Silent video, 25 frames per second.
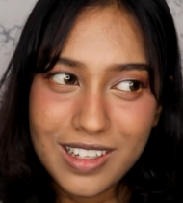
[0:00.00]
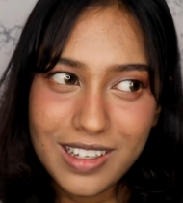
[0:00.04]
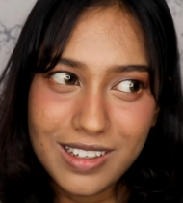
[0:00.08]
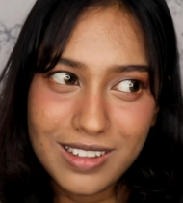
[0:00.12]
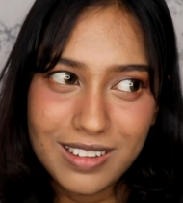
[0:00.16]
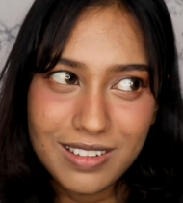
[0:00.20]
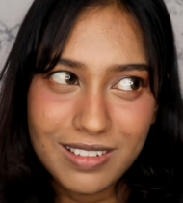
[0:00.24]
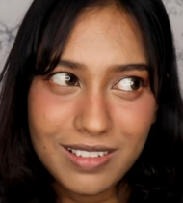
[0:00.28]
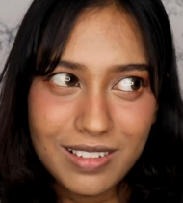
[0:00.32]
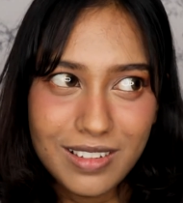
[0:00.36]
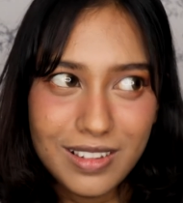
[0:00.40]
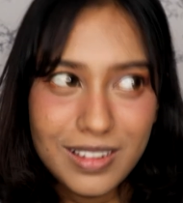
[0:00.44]

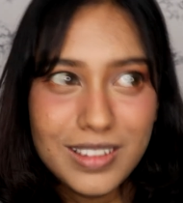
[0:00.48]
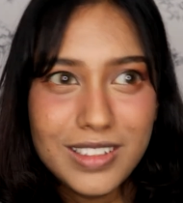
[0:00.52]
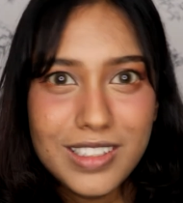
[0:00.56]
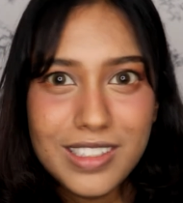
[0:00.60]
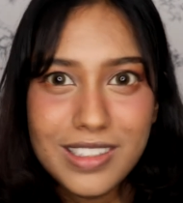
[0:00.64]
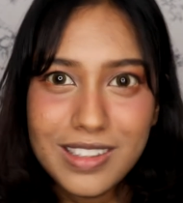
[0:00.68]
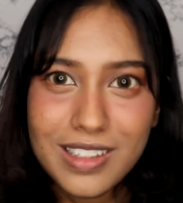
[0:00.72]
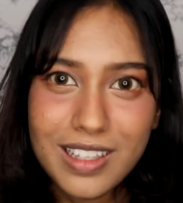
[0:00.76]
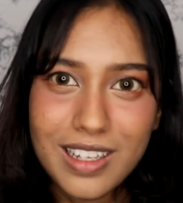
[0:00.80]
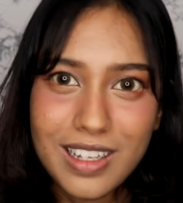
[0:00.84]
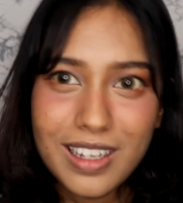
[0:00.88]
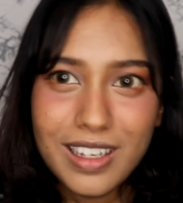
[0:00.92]
Like, you
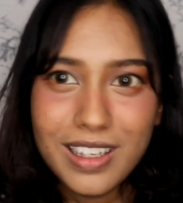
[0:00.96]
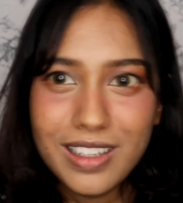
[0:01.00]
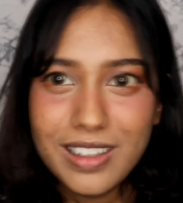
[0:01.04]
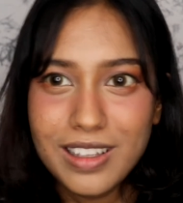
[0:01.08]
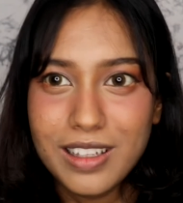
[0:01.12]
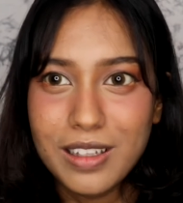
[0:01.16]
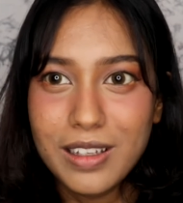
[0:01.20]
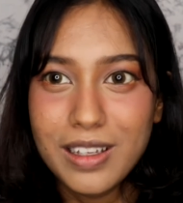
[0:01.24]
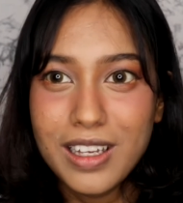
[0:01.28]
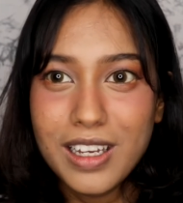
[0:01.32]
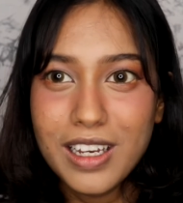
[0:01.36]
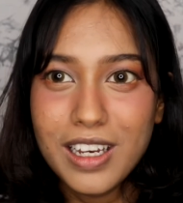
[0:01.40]
just
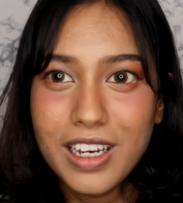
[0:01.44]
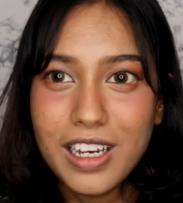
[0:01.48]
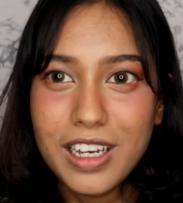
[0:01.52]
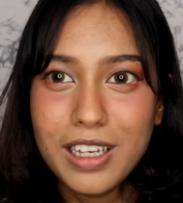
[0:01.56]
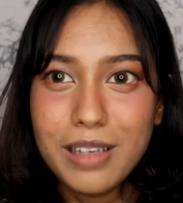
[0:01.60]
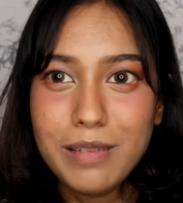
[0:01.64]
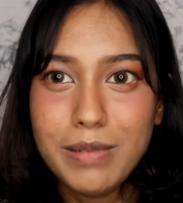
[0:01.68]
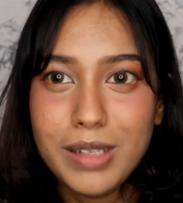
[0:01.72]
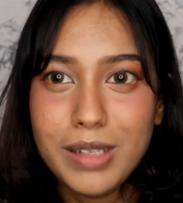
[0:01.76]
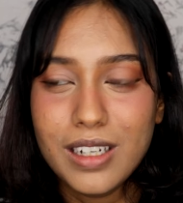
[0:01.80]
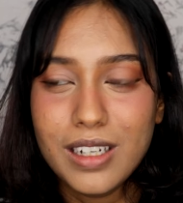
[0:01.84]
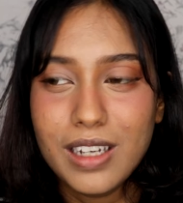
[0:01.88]
like,
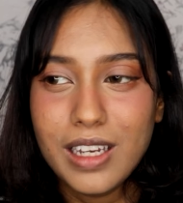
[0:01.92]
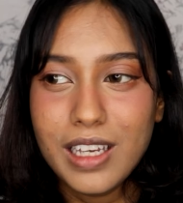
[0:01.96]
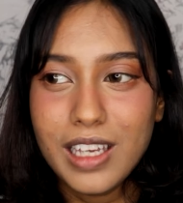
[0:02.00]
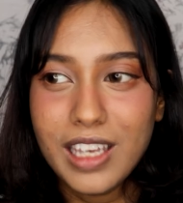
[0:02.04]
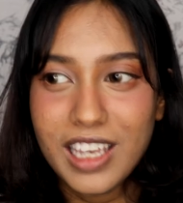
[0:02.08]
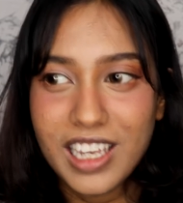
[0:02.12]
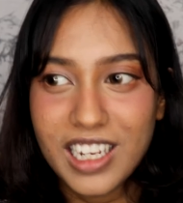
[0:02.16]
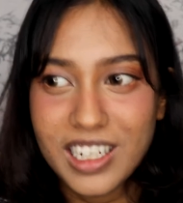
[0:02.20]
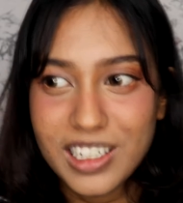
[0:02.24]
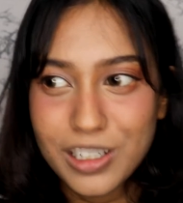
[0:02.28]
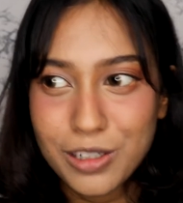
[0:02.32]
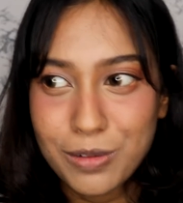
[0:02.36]
I I
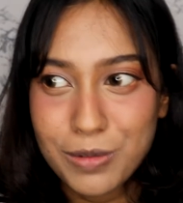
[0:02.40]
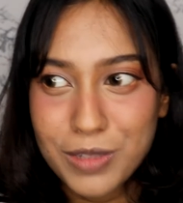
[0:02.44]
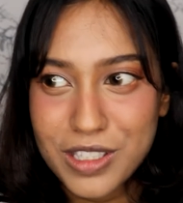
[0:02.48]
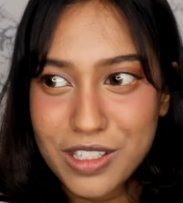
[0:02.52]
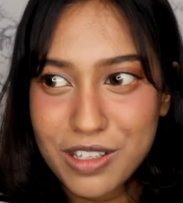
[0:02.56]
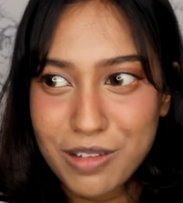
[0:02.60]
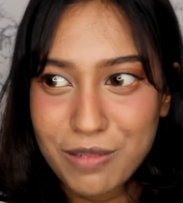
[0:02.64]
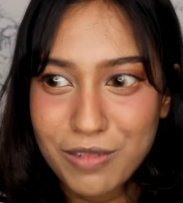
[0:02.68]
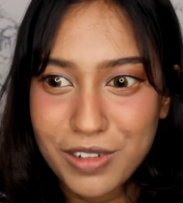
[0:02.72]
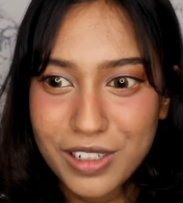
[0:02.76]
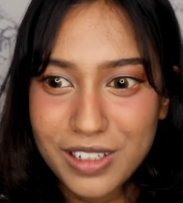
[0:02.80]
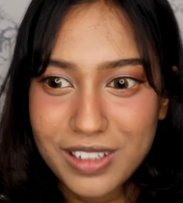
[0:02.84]
hate it
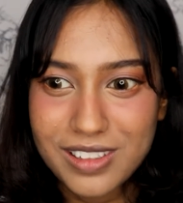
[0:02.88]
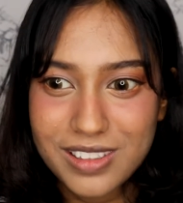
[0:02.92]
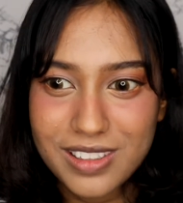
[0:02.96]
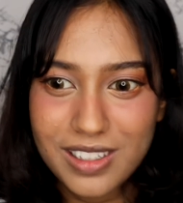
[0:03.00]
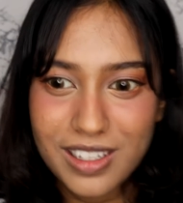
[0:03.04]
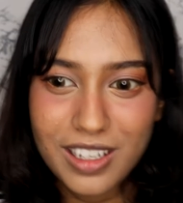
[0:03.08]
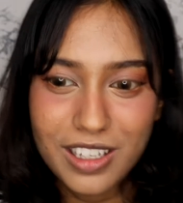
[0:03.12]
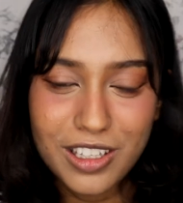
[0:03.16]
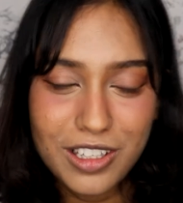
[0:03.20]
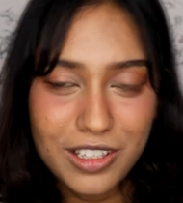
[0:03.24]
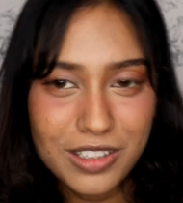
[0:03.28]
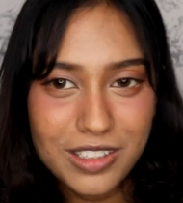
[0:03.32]
when someone
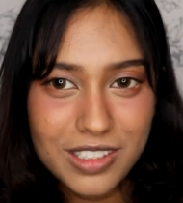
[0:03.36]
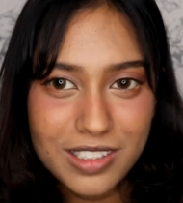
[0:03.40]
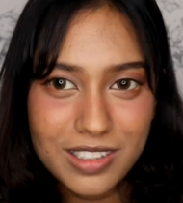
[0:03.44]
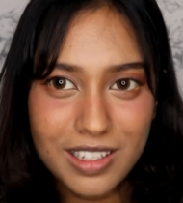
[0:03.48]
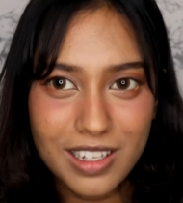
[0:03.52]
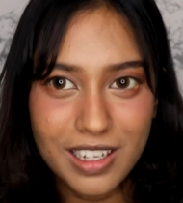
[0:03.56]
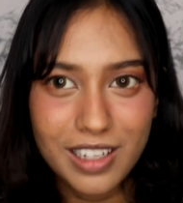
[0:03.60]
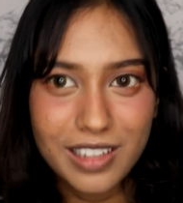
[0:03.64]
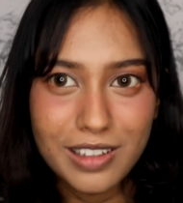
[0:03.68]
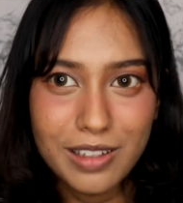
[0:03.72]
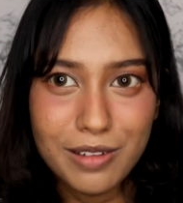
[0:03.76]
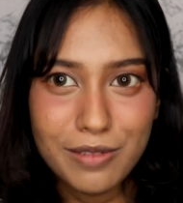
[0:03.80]
is like, you
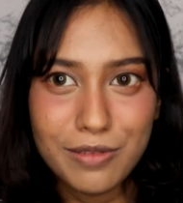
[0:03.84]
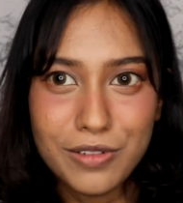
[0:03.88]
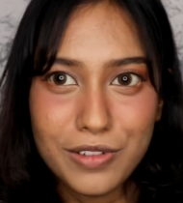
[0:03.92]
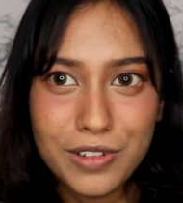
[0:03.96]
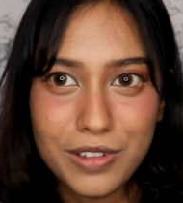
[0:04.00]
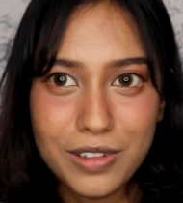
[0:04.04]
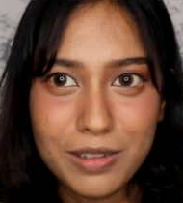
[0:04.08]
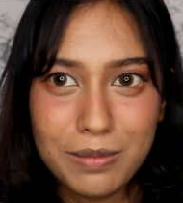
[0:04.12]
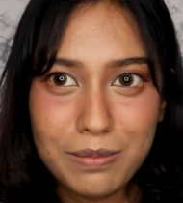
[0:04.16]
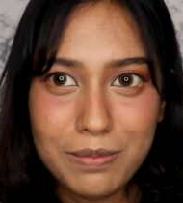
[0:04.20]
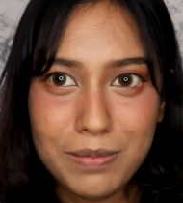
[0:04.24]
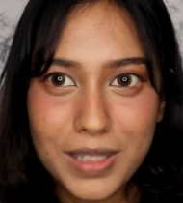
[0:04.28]
just like them
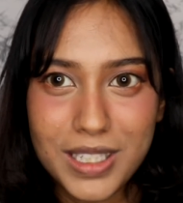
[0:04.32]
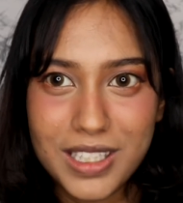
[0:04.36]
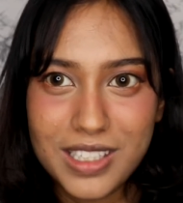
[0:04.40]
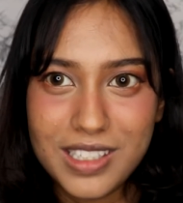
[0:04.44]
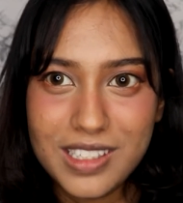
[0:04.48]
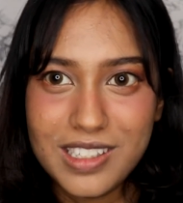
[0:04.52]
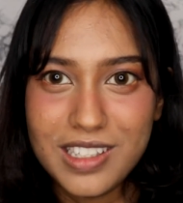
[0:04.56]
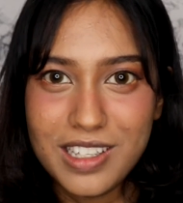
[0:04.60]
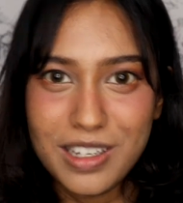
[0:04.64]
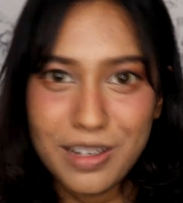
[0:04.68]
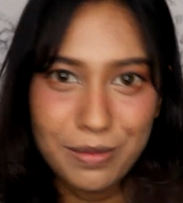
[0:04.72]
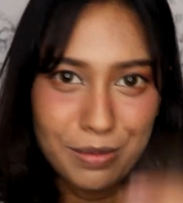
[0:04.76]
for
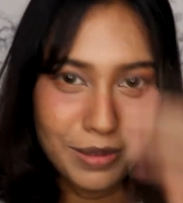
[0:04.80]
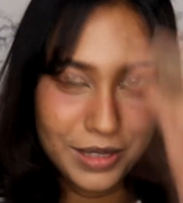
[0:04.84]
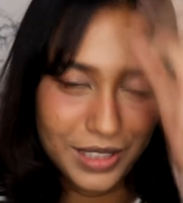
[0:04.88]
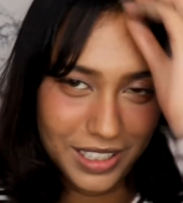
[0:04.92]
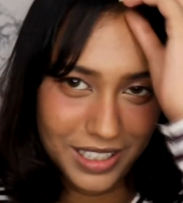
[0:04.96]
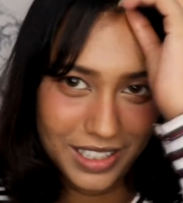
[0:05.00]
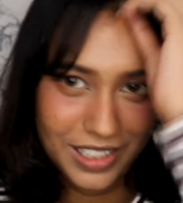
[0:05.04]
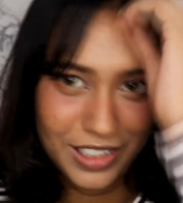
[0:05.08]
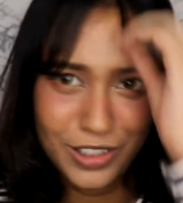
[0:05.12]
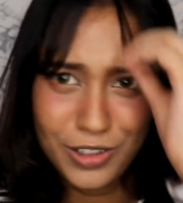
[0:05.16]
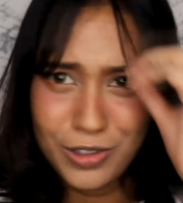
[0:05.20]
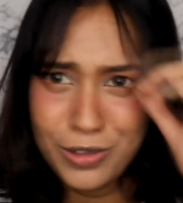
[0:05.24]
because they're
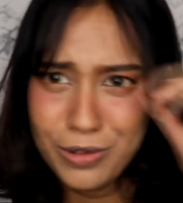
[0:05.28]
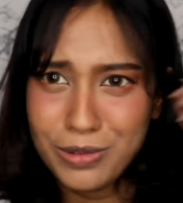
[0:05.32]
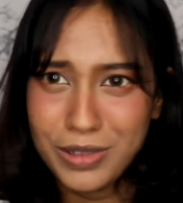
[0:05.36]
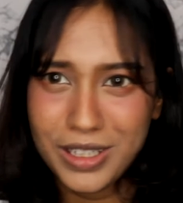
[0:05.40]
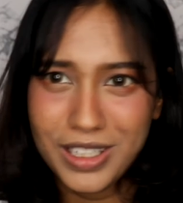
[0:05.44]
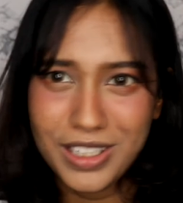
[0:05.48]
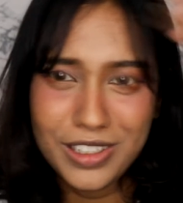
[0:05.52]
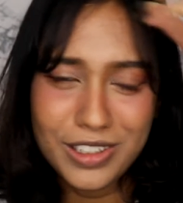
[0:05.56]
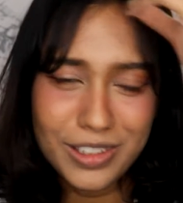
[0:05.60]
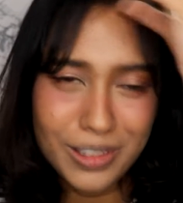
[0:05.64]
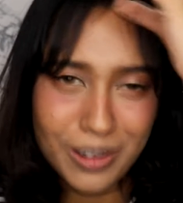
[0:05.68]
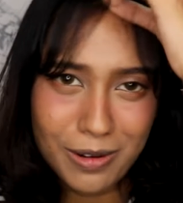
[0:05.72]
pretty. No,
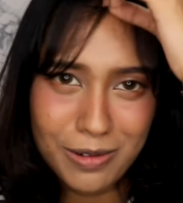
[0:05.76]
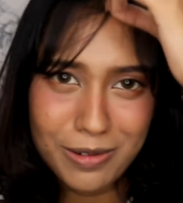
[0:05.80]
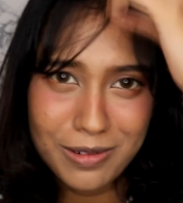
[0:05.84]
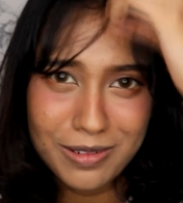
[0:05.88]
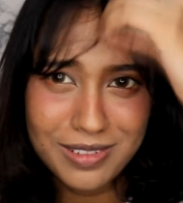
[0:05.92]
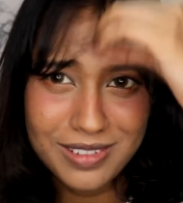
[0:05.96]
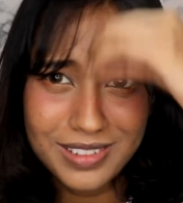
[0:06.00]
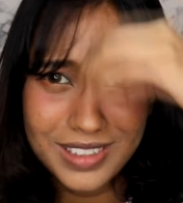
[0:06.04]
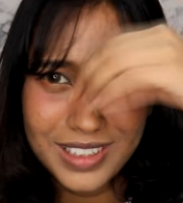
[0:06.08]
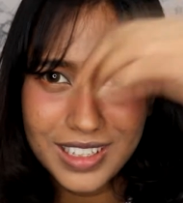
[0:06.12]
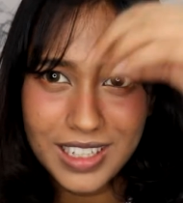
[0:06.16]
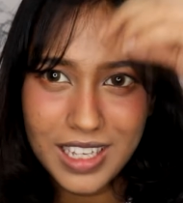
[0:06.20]
we
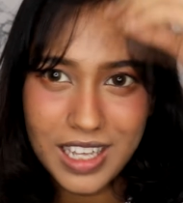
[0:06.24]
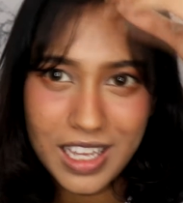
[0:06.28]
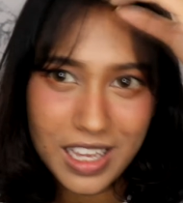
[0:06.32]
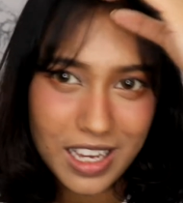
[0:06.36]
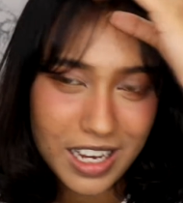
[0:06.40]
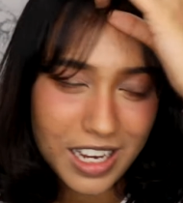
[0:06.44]
don't.